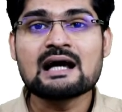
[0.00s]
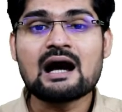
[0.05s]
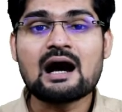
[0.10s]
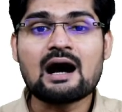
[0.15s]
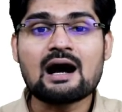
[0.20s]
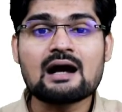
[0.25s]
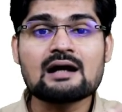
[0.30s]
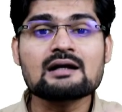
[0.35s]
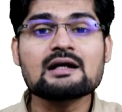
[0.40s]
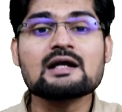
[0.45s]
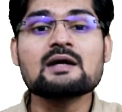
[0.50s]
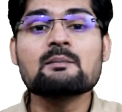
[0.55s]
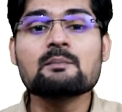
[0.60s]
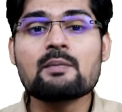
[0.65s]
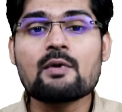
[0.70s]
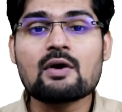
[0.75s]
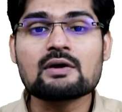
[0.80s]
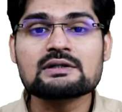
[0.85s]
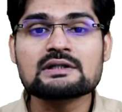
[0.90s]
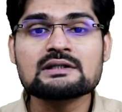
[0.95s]
are
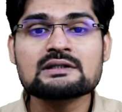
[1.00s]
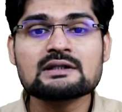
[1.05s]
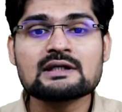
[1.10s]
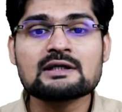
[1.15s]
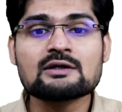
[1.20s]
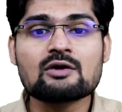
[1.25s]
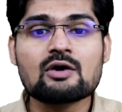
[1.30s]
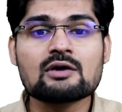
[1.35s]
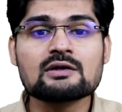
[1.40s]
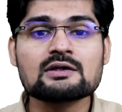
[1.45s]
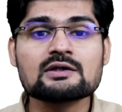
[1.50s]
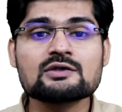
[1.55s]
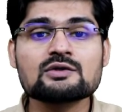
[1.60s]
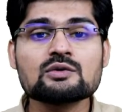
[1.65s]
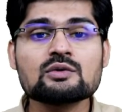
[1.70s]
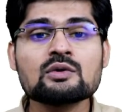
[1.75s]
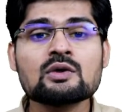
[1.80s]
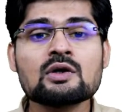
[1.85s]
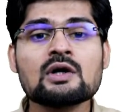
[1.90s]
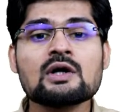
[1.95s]
important in order
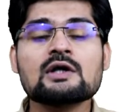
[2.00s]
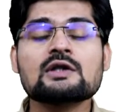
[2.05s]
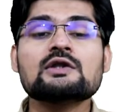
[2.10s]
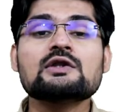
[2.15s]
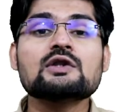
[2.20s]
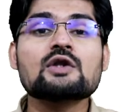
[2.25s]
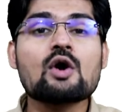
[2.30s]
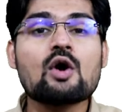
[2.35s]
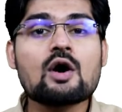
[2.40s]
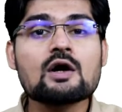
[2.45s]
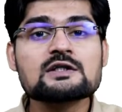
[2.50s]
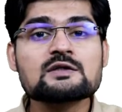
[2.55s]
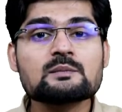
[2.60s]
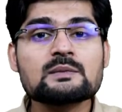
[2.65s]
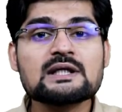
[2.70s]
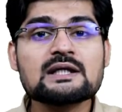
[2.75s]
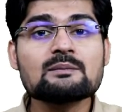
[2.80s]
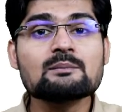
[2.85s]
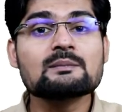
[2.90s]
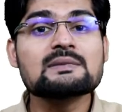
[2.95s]
to not
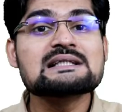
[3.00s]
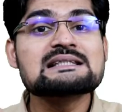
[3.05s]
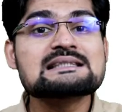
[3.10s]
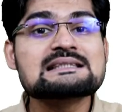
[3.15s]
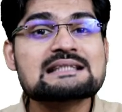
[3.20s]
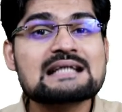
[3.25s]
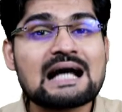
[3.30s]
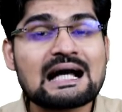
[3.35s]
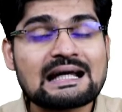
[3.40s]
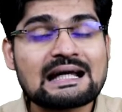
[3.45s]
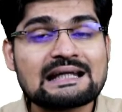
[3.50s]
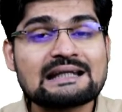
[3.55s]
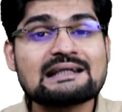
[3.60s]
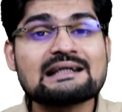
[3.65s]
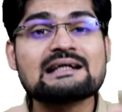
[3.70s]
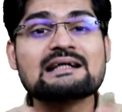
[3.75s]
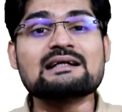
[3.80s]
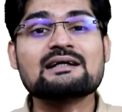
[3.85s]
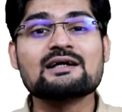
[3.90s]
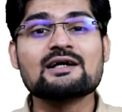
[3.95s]
be
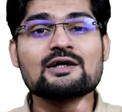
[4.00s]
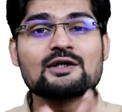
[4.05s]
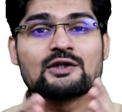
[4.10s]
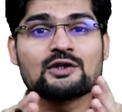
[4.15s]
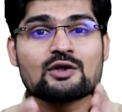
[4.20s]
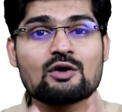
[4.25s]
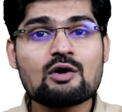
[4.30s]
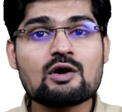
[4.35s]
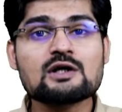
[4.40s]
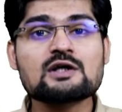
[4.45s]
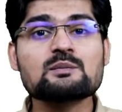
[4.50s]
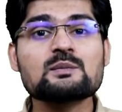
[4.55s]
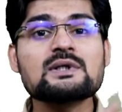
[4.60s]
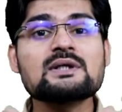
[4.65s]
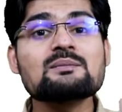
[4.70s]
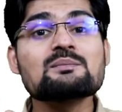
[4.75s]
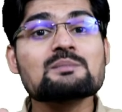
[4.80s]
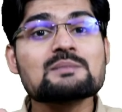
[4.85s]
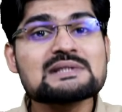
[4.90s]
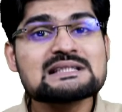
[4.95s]
misguided, not be
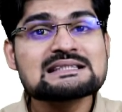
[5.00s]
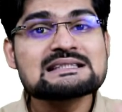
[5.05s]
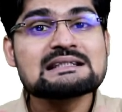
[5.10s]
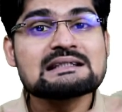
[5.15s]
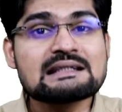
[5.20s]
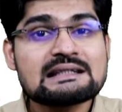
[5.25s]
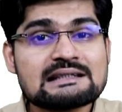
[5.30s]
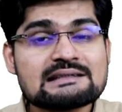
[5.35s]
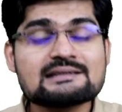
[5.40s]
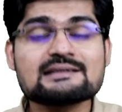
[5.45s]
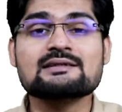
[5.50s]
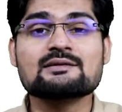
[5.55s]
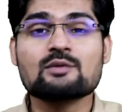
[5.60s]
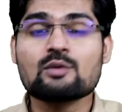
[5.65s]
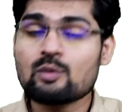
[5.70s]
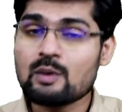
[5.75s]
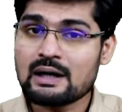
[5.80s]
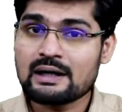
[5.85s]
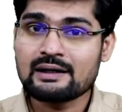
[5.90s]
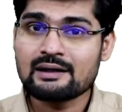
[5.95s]
misleaded.
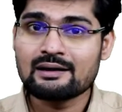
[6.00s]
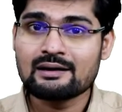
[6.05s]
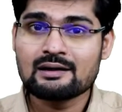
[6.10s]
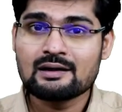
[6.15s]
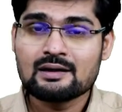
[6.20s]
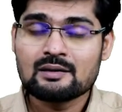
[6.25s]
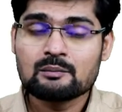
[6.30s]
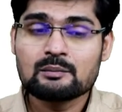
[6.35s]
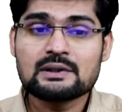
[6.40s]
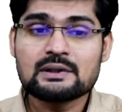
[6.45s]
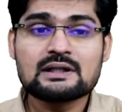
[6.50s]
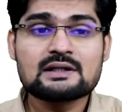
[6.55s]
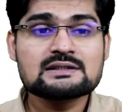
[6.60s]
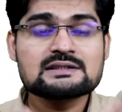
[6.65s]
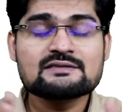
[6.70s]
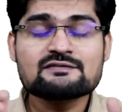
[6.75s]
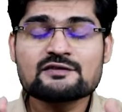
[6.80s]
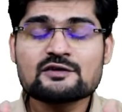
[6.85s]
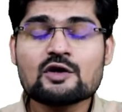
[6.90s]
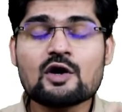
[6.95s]
Why? Because
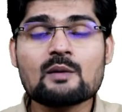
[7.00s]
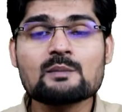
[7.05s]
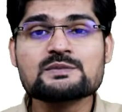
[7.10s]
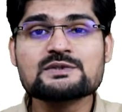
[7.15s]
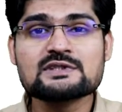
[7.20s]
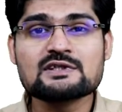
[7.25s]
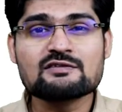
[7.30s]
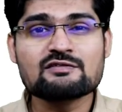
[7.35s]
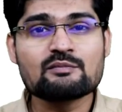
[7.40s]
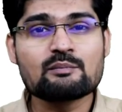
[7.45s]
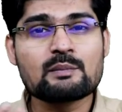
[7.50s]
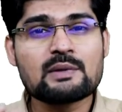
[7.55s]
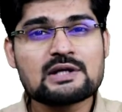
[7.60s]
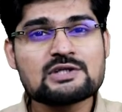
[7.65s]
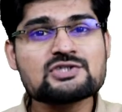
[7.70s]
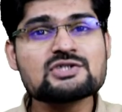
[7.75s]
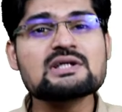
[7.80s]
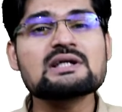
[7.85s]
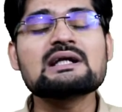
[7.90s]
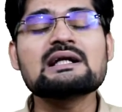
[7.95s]
if you observe,
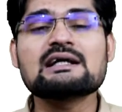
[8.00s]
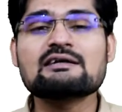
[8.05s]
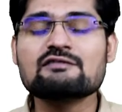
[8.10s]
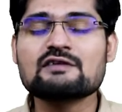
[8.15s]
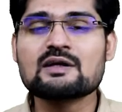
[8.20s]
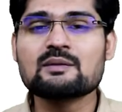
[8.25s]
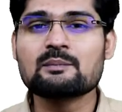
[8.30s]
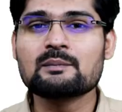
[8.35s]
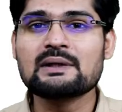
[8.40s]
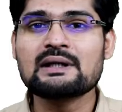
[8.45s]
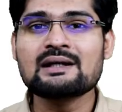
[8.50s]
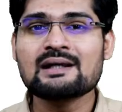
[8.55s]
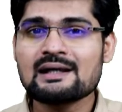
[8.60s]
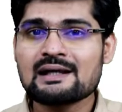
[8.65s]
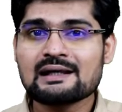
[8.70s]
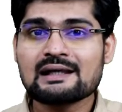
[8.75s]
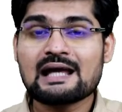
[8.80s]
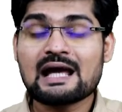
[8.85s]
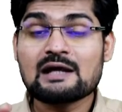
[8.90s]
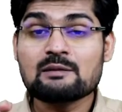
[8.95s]
measuring development
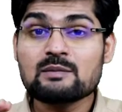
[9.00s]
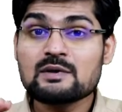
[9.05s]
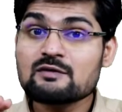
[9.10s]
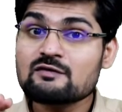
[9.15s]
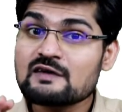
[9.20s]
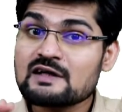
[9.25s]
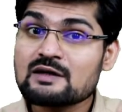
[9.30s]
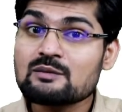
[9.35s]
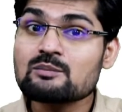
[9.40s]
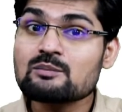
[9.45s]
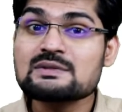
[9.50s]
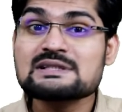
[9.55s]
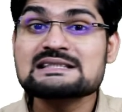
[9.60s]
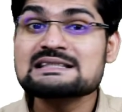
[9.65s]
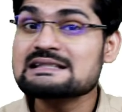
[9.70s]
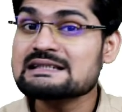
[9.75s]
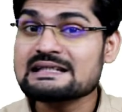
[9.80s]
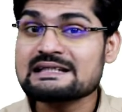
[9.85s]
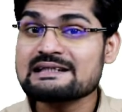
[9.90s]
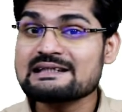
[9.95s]
can be very
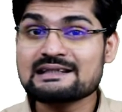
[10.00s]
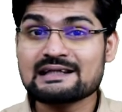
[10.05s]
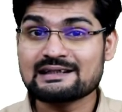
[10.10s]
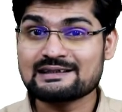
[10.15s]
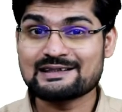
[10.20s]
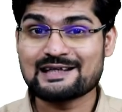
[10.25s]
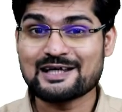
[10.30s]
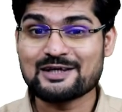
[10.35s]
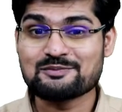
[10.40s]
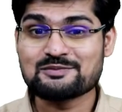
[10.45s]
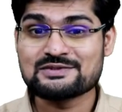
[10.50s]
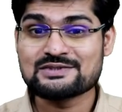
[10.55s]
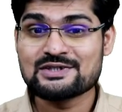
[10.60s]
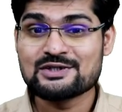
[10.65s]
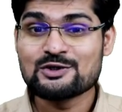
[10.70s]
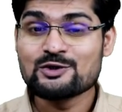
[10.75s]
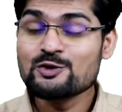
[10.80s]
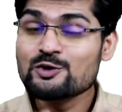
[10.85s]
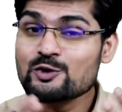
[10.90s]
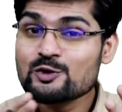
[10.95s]
misleading at times.
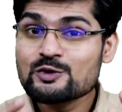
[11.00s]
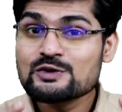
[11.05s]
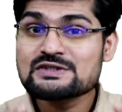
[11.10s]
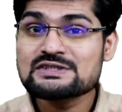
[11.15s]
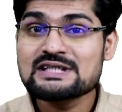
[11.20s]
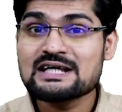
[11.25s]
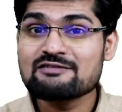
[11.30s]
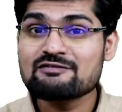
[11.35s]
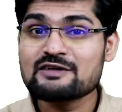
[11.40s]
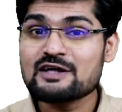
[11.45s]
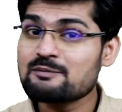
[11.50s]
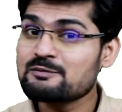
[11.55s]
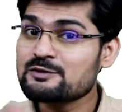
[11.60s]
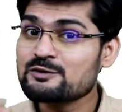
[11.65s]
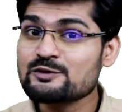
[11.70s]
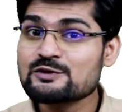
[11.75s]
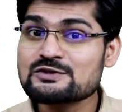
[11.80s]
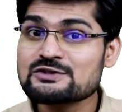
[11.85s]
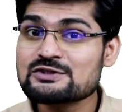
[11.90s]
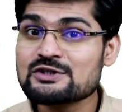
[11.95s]
Who's developed,
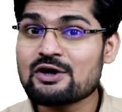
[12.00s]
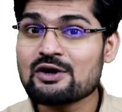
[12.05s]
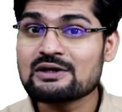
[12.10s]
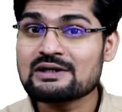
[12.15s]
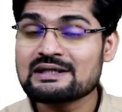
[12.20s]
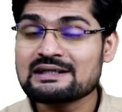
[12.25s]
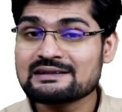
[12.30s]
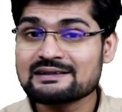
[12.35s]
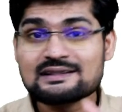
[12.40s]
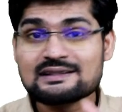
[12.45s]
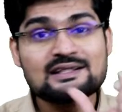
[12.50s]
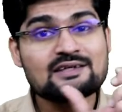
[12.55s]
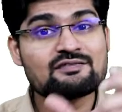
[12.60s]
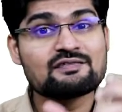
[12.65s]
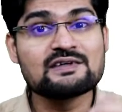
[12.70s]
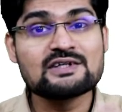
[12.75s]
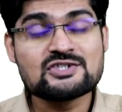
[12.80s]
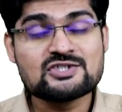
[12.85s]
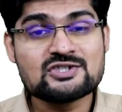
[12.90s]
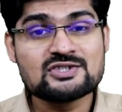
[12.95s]
who's not, the
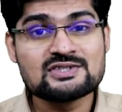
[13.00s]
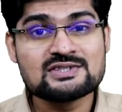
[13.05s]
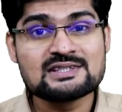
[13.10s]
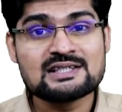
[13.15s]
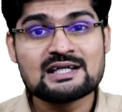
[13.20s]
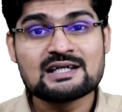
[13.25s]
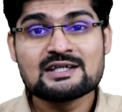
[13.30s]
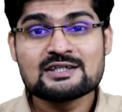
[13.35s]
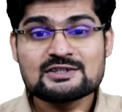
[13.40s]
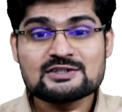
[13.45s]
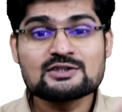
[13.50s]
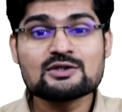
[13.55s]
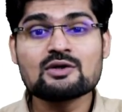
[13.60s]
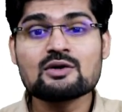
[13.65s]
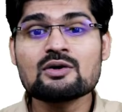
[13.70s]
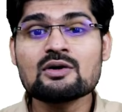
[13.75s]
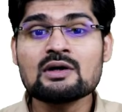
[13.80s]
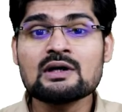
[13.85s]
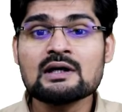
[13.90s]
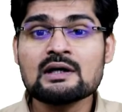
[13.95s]
definitions. So,